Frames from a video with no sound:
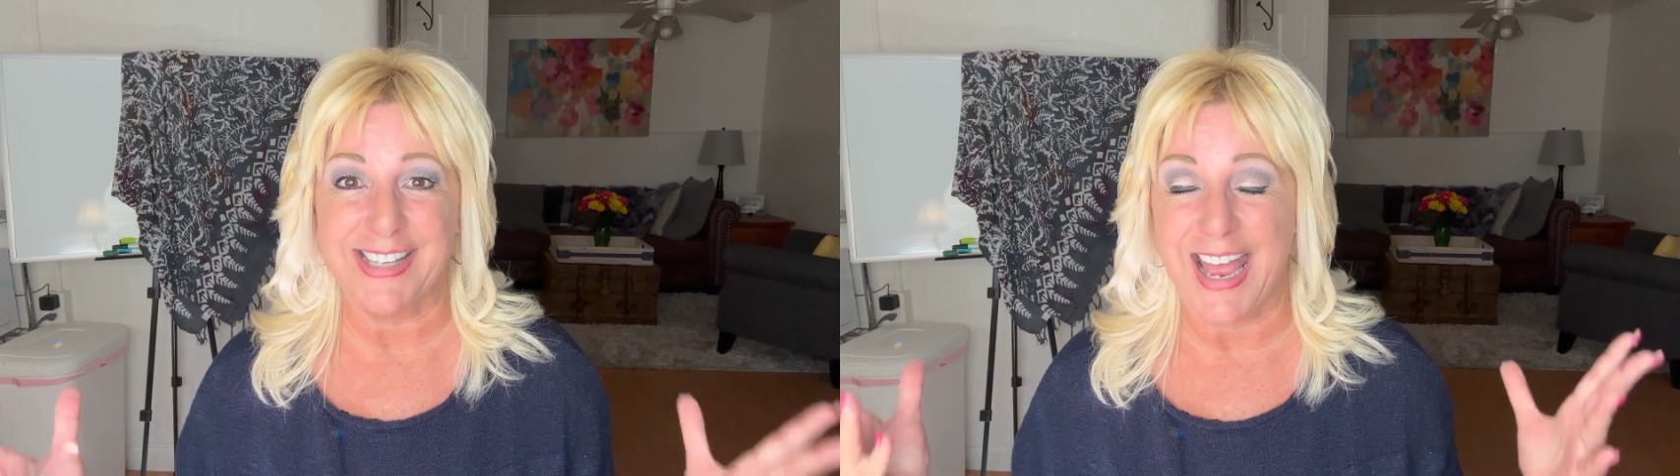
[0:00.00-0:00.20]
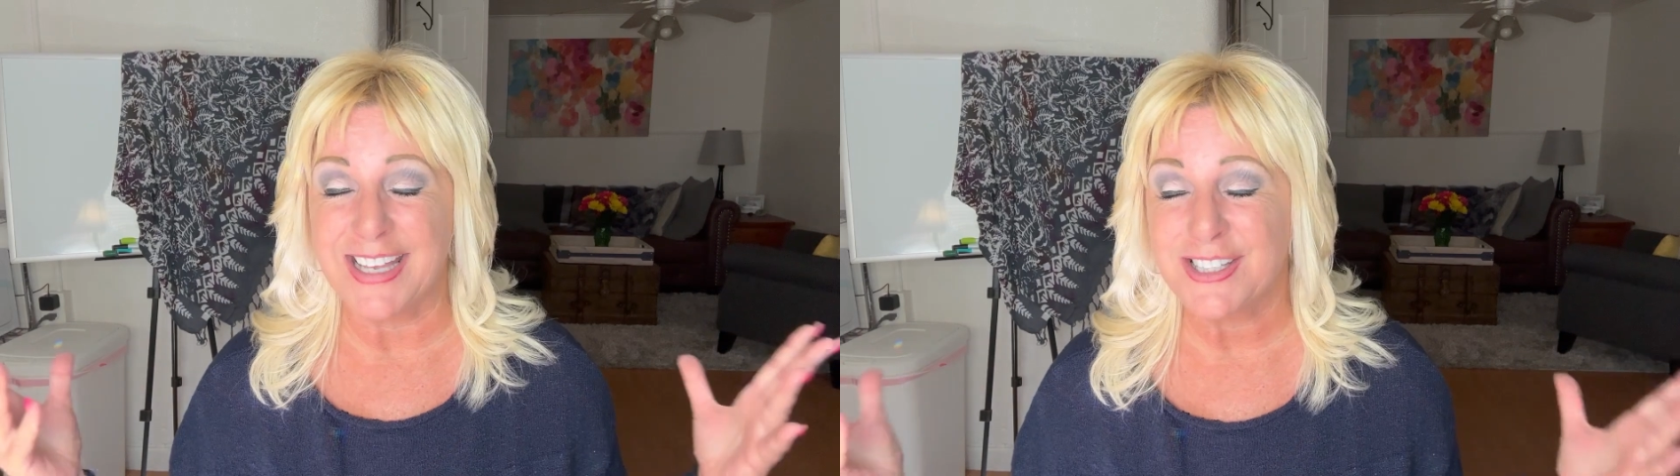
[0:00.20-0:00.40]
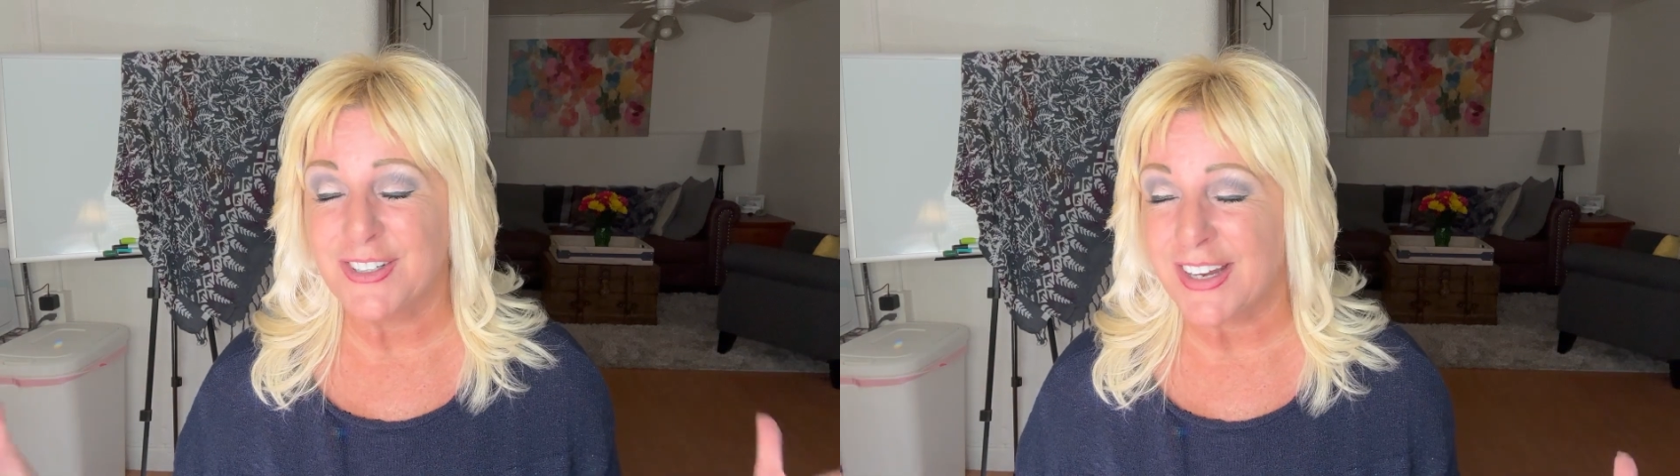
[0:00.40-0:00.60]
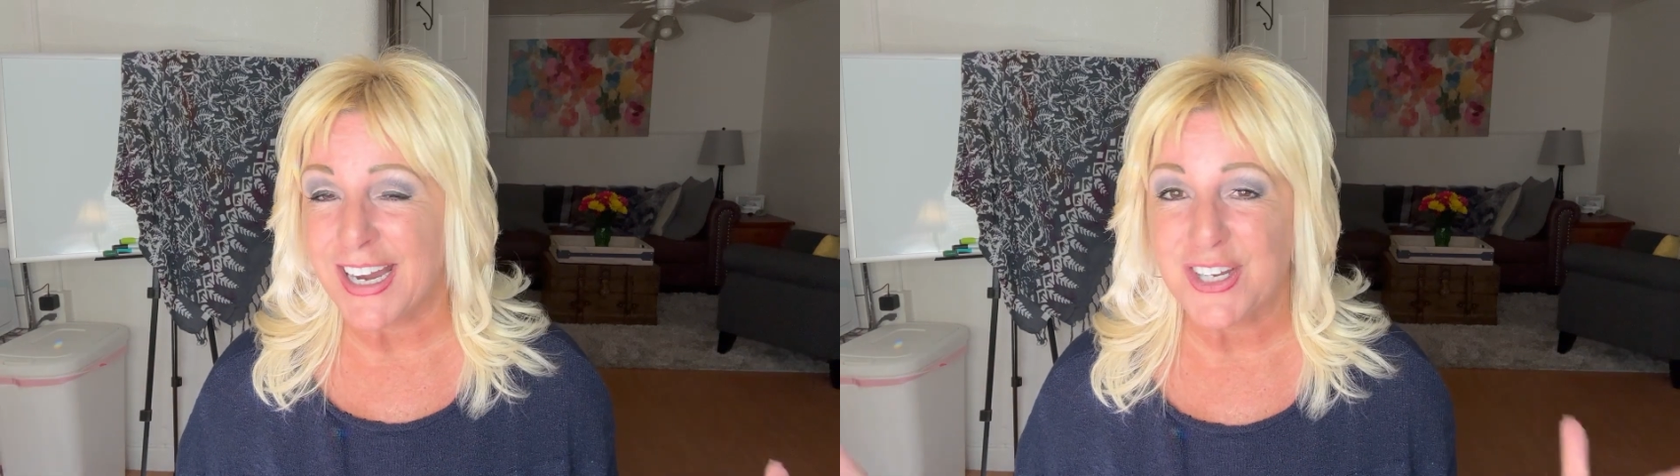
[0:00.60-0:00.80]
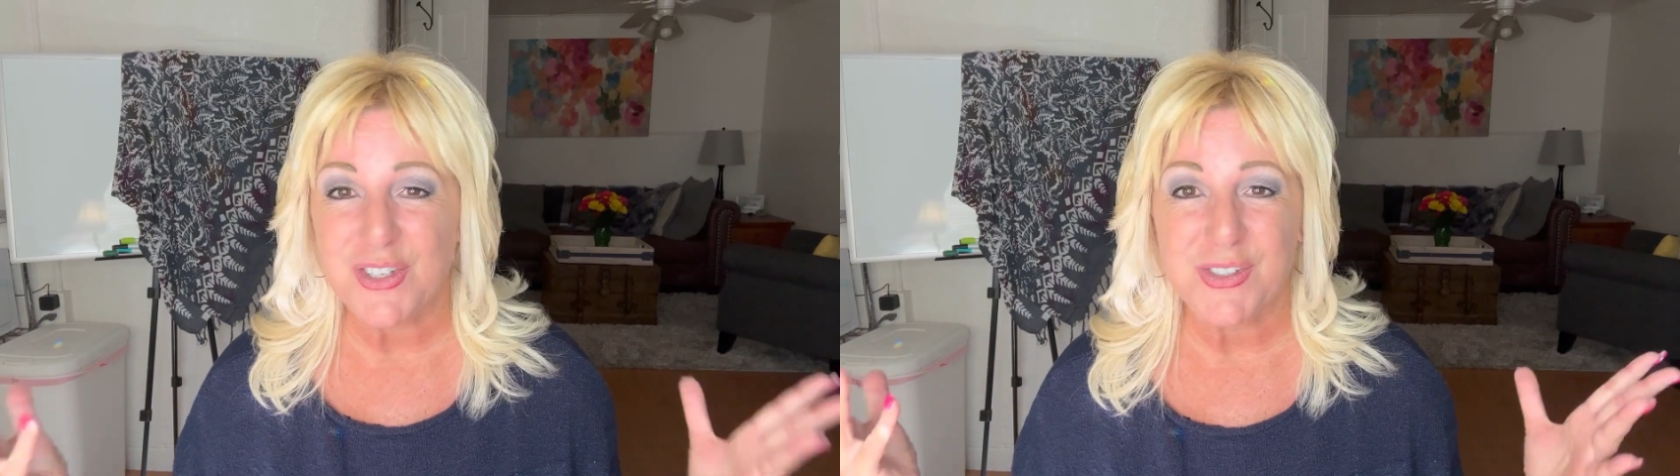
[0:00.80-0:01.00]
ask your
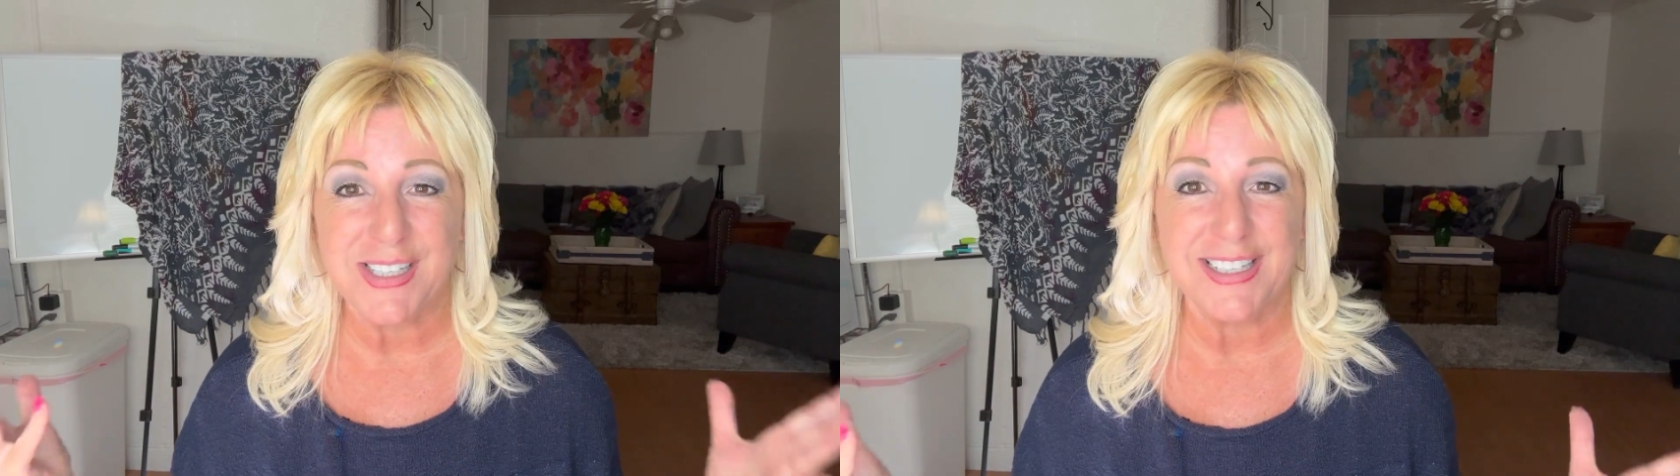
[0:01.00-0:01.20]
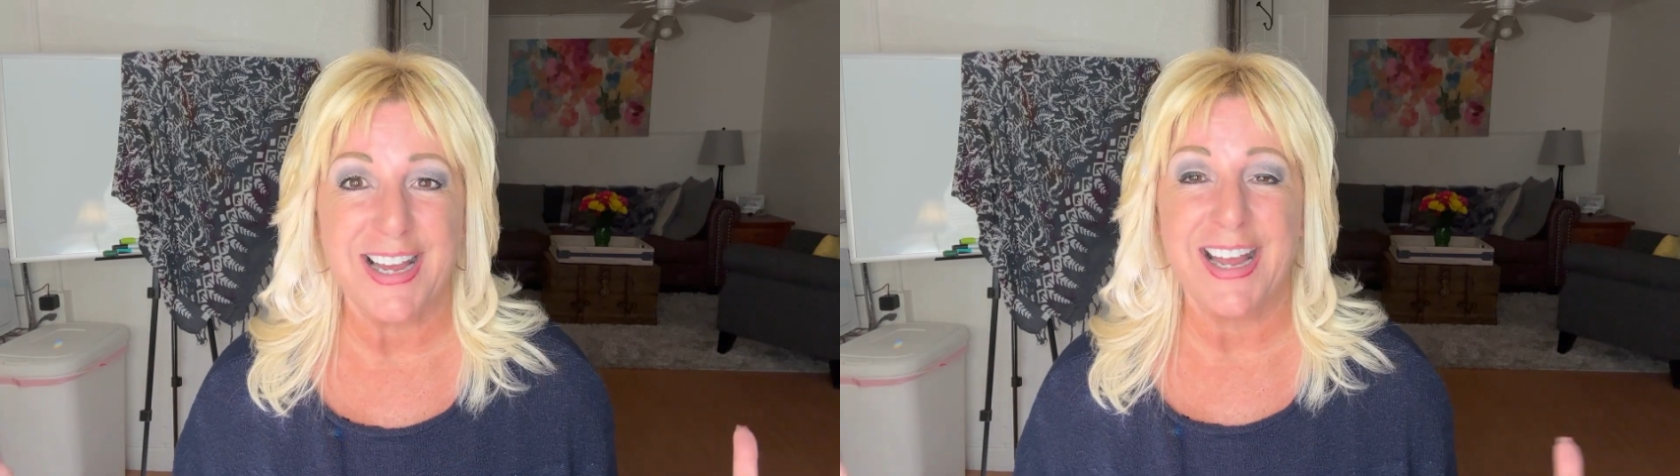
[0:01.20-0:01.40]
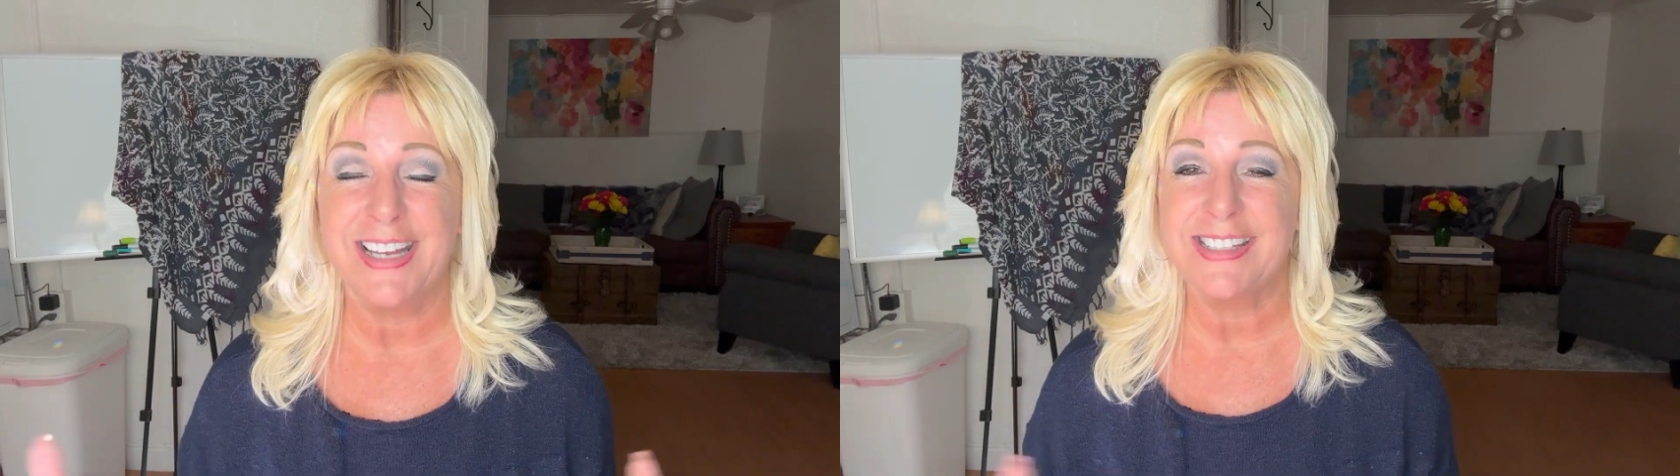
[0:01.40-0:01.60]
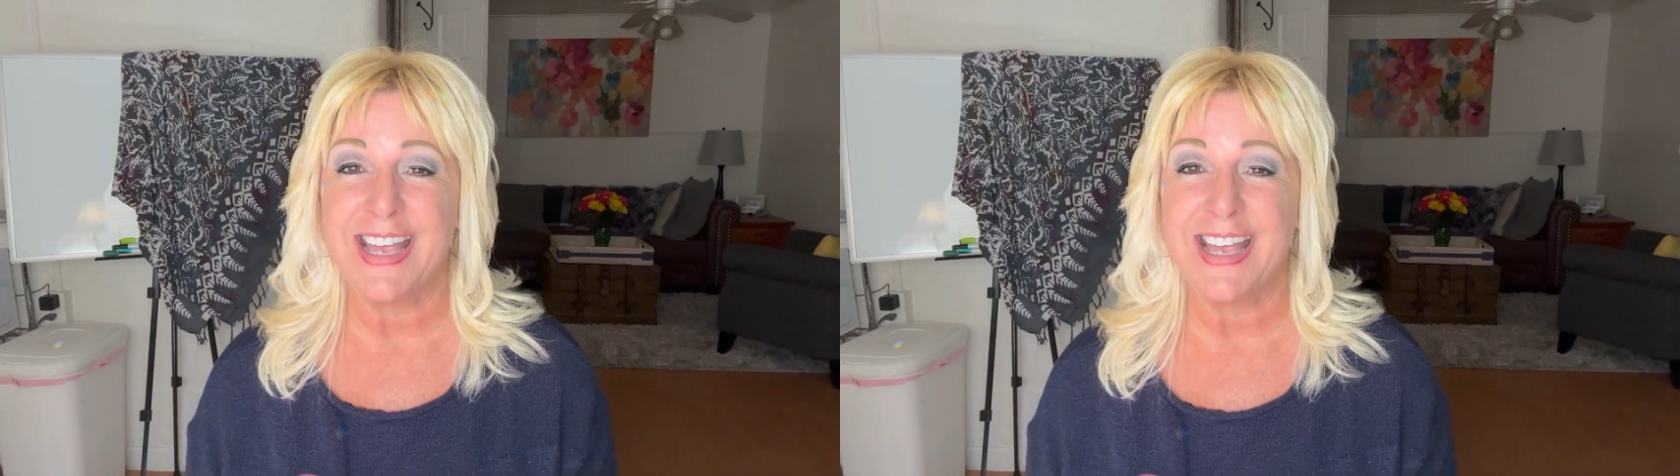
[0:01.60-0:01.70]
angels and guides,